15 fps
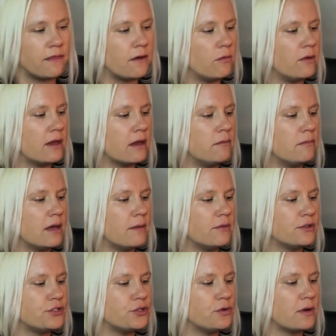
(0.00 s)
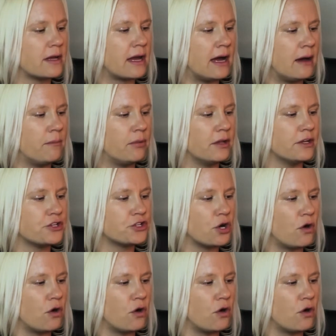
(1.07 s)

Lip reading: that we can be able to accomplish,